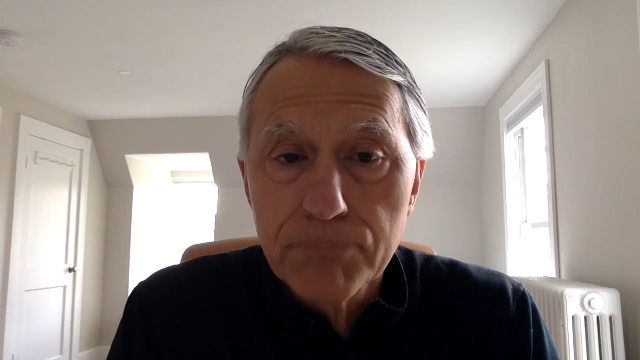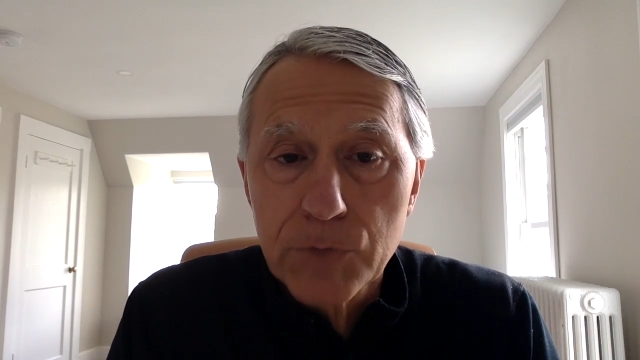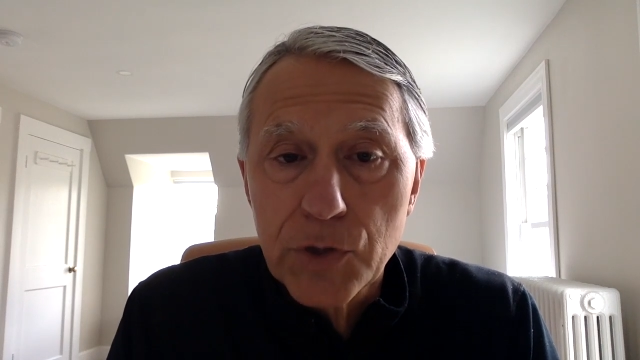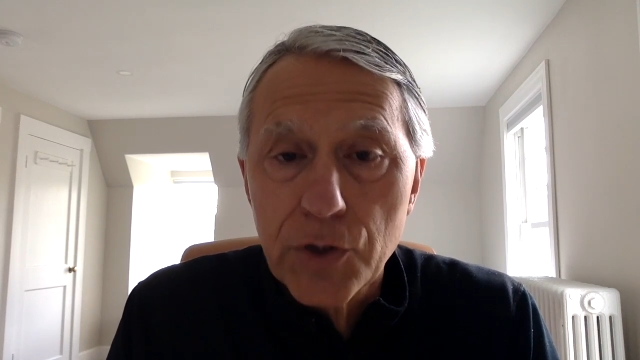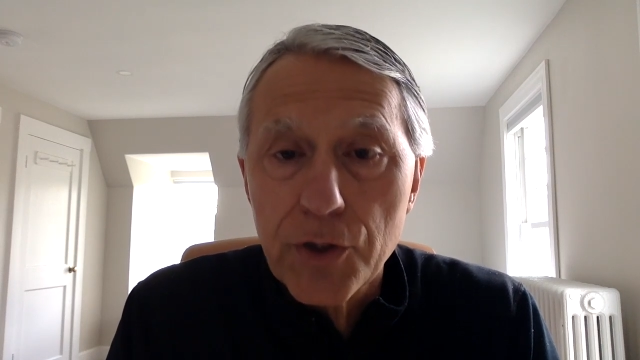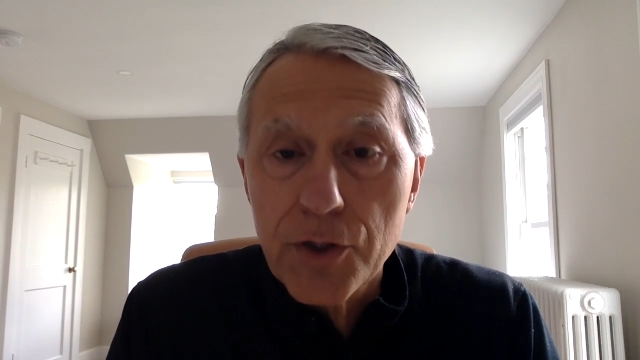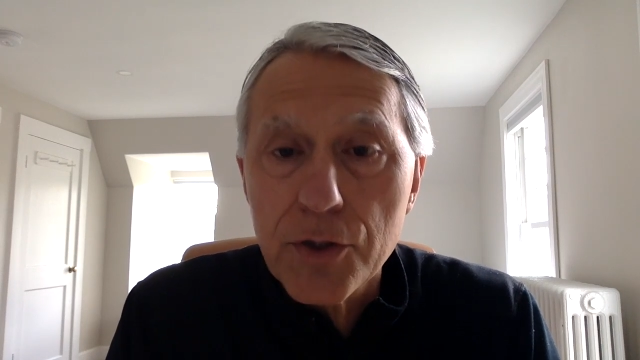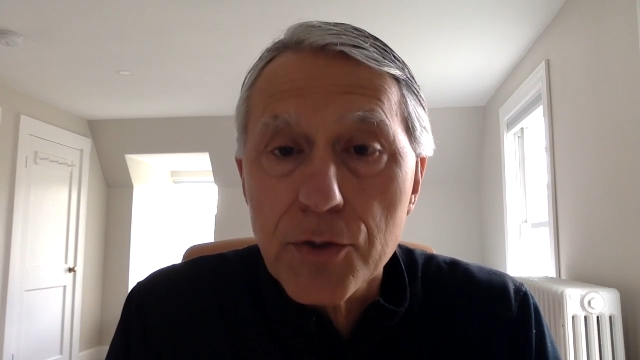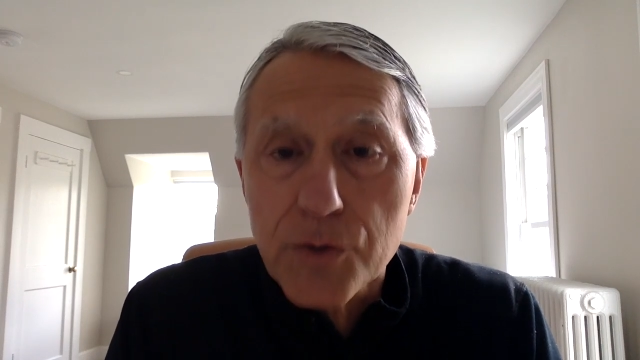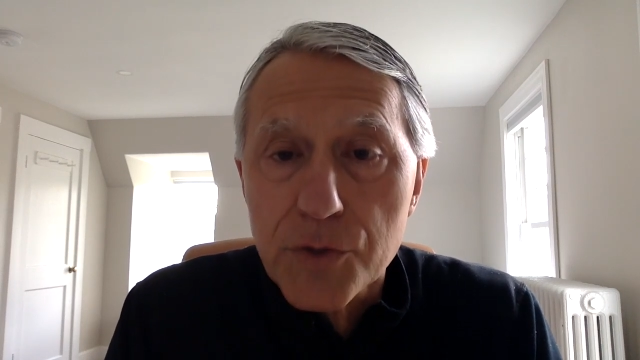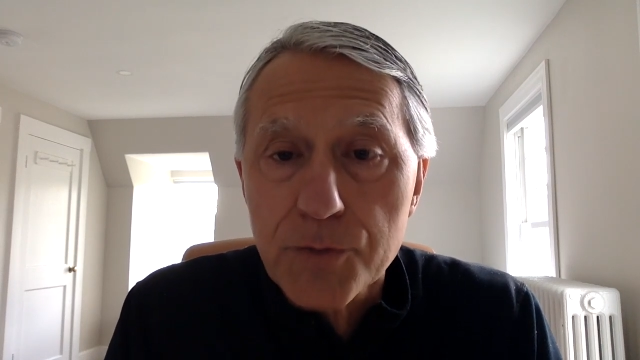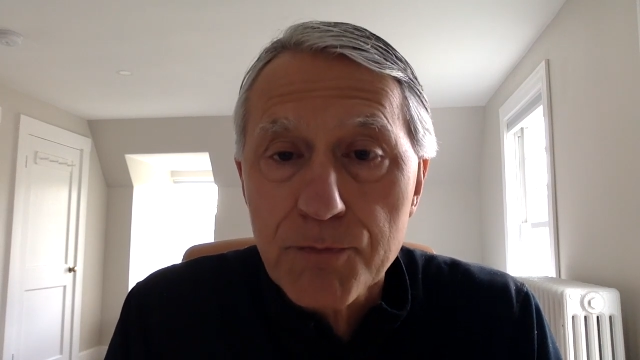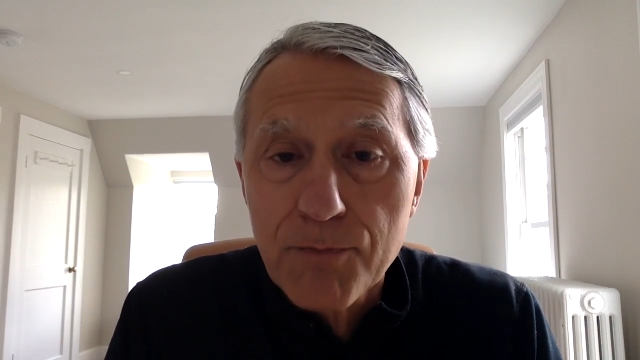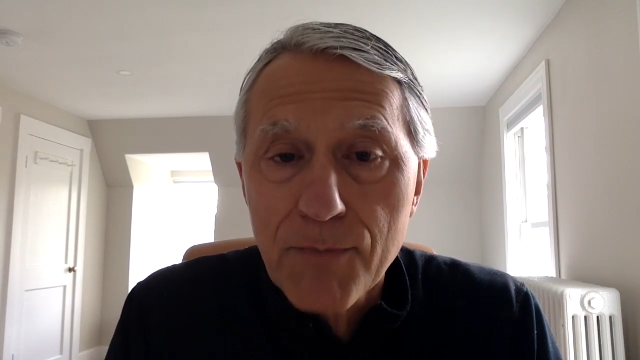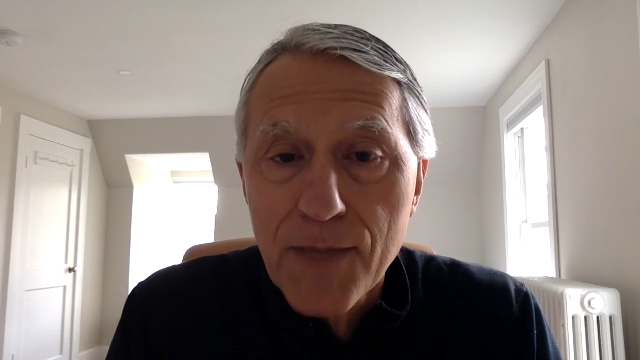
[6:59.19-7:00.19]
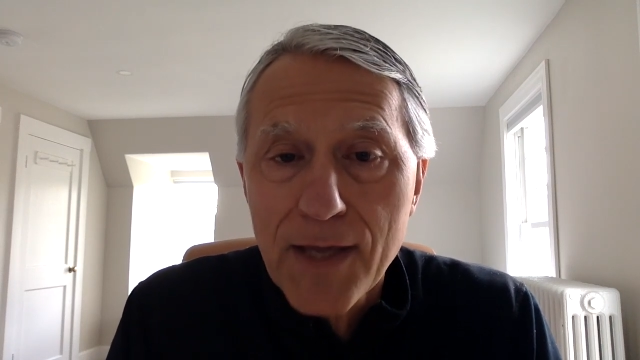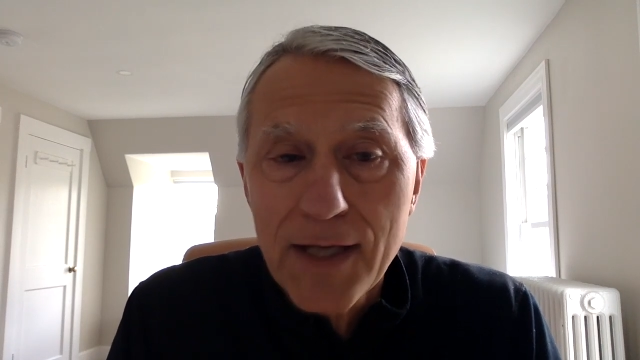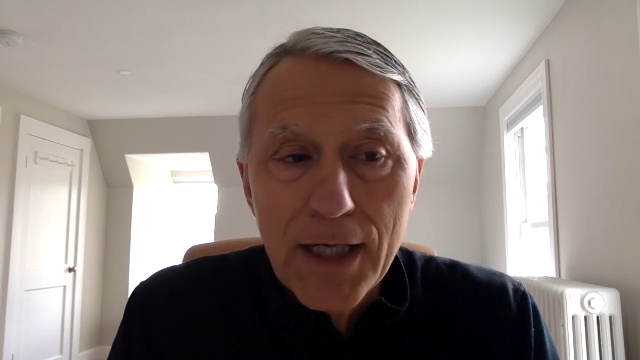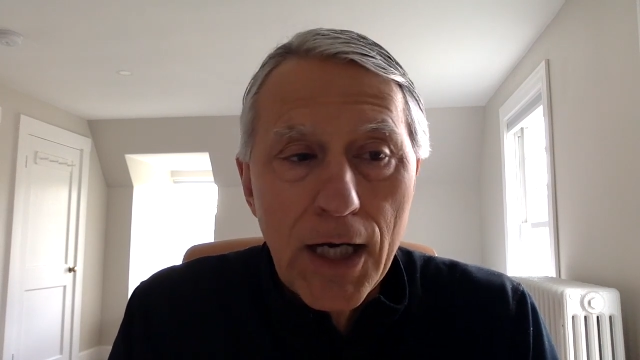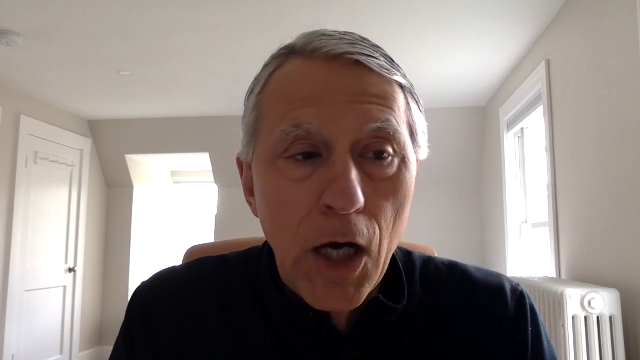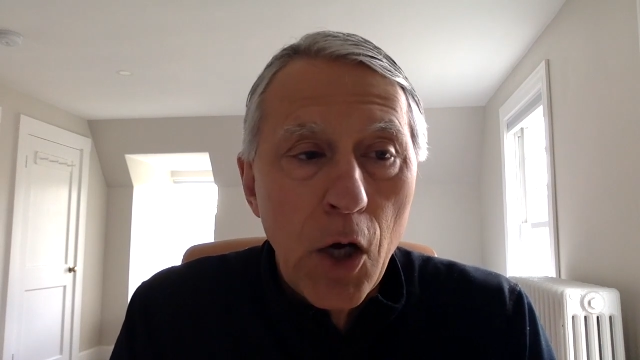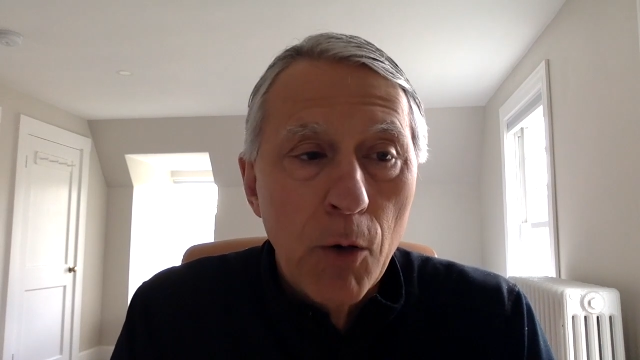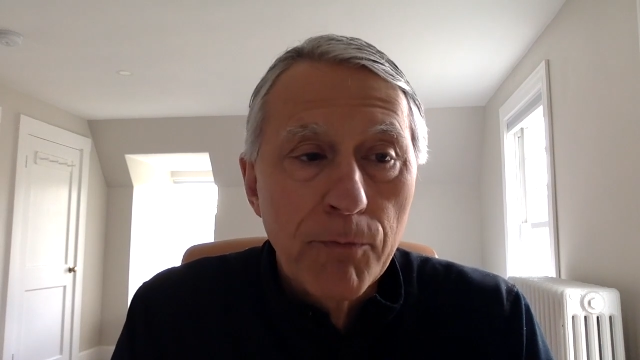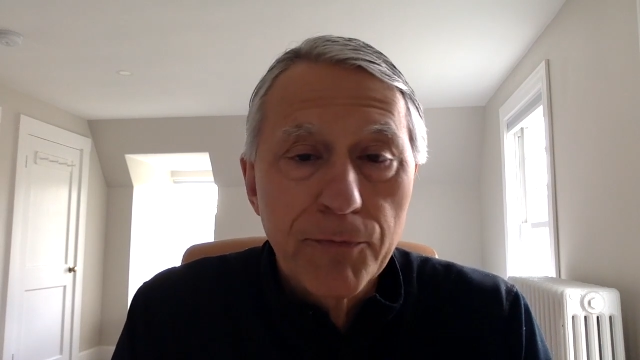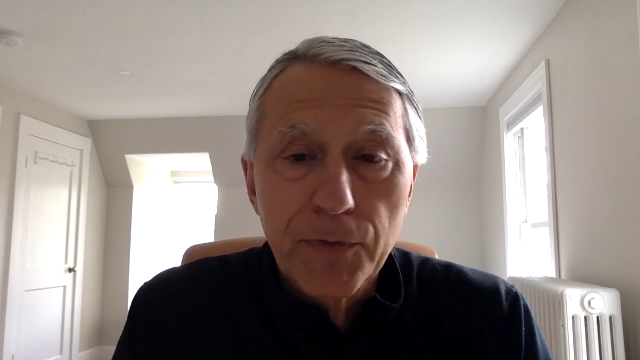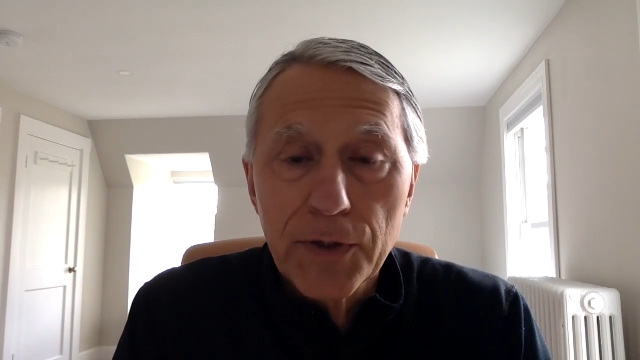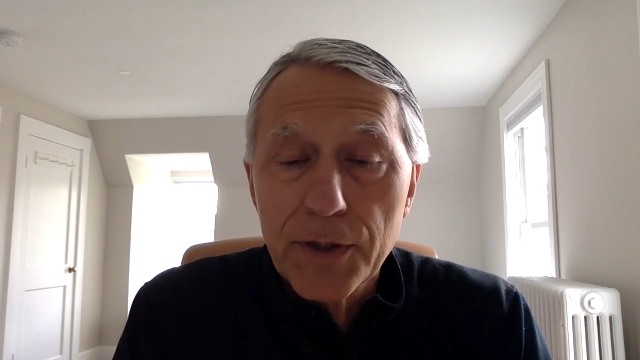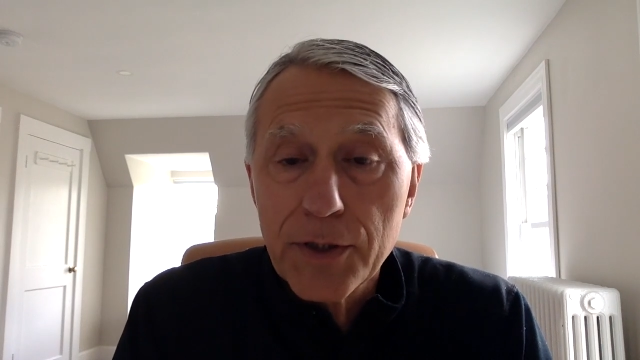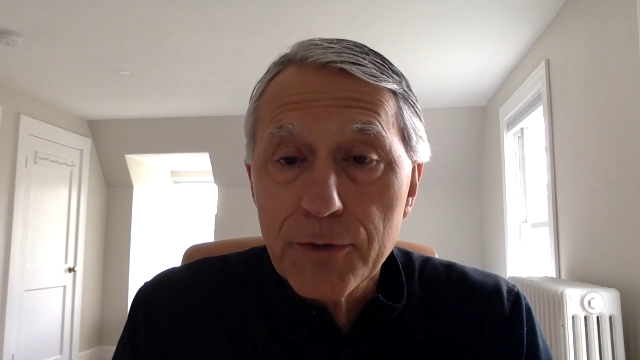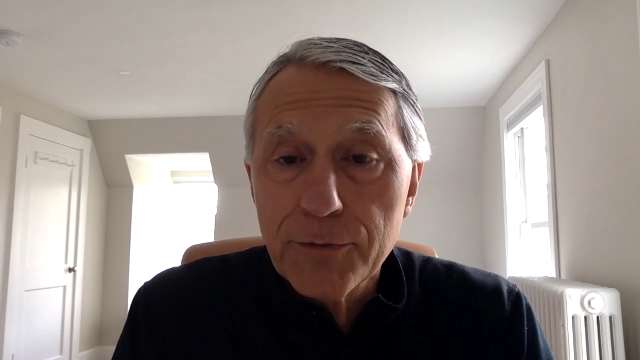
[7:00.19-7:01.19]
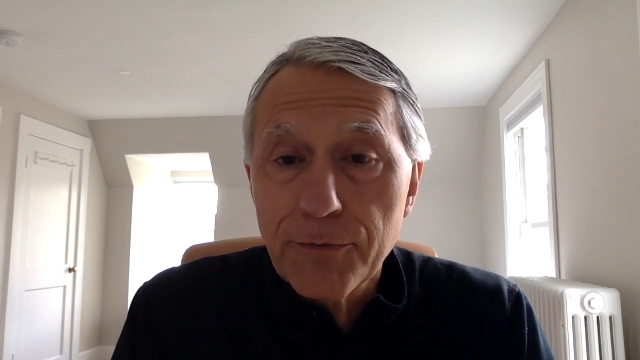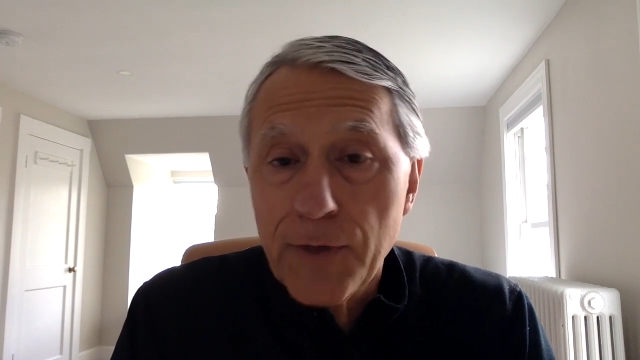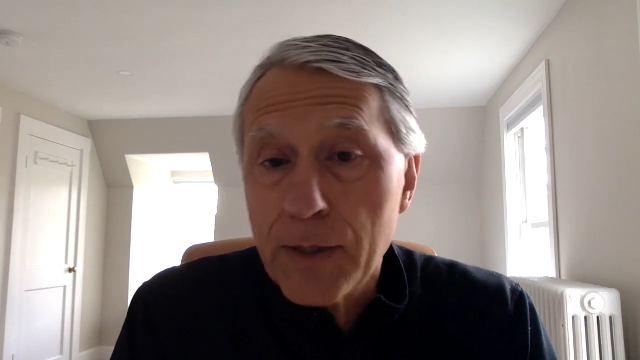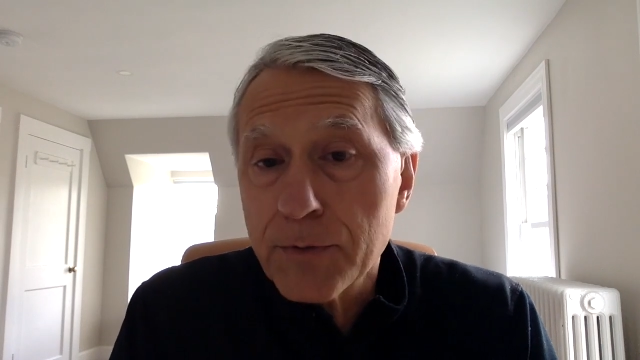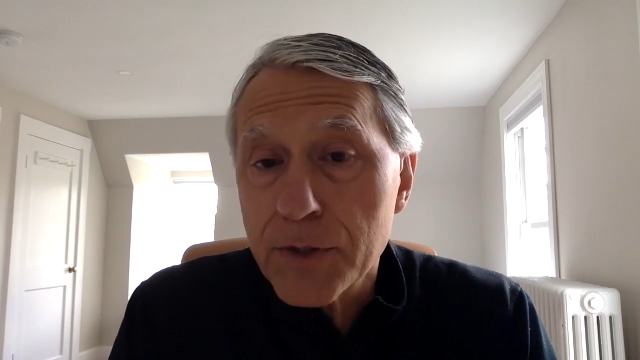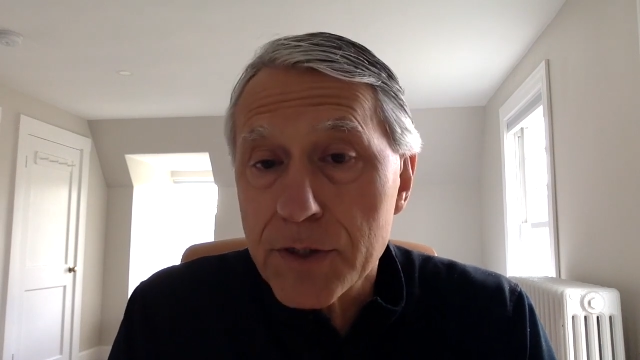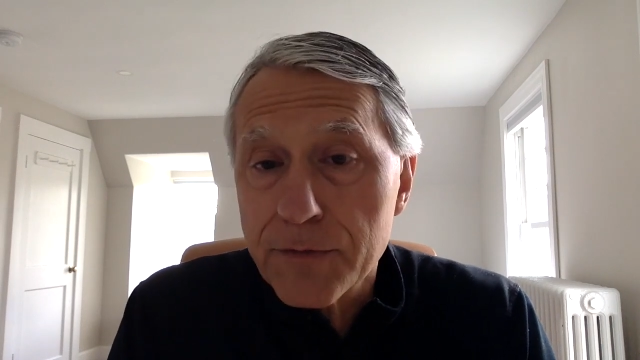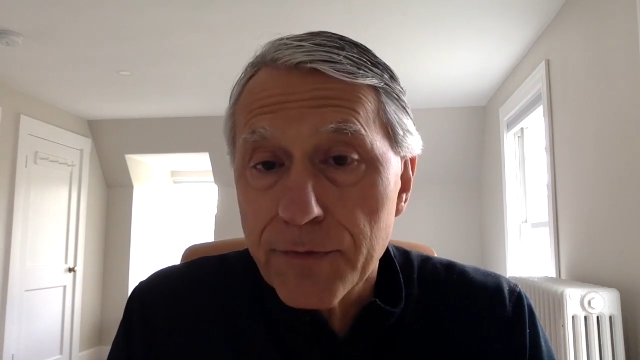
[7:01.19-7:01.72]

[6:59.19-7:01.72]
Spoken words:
good use. Hopefully you found this